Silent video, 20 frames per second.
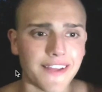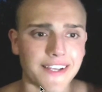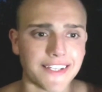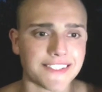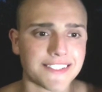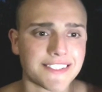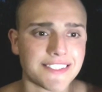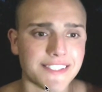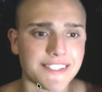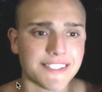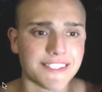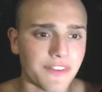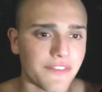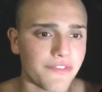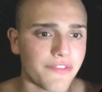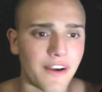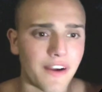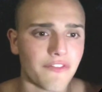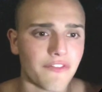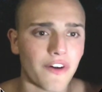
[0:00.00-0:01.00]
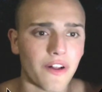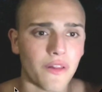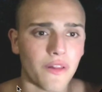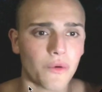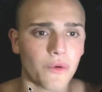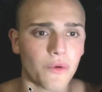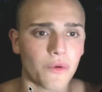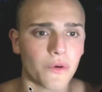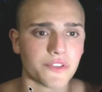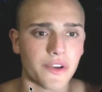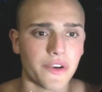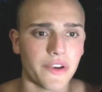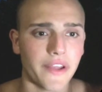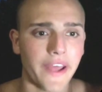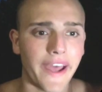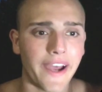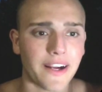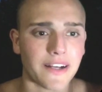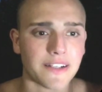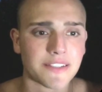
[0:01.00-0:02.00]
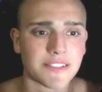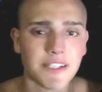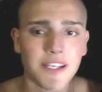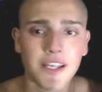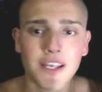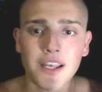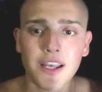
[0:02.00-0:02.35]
75 followers on X.